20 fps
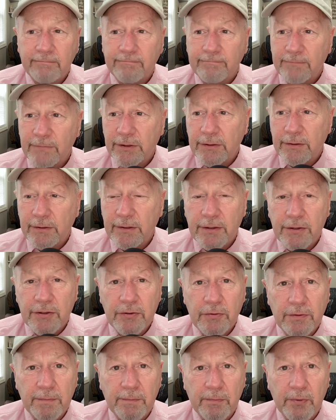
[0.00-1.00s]
just
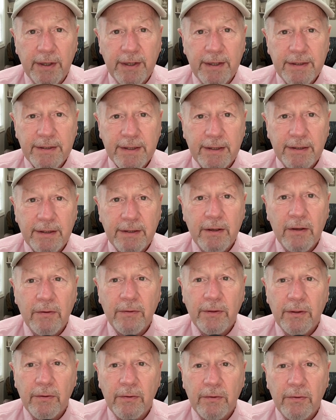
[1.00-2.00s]
shoot the breeze, get to know
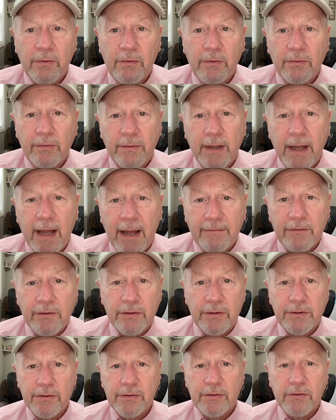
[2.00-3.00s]
you, have
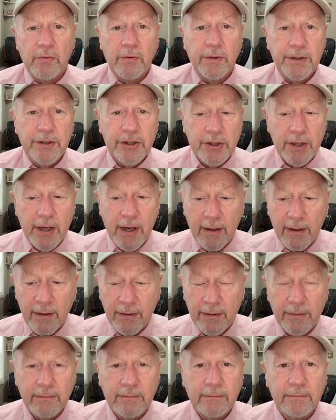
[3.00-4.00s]
your story shared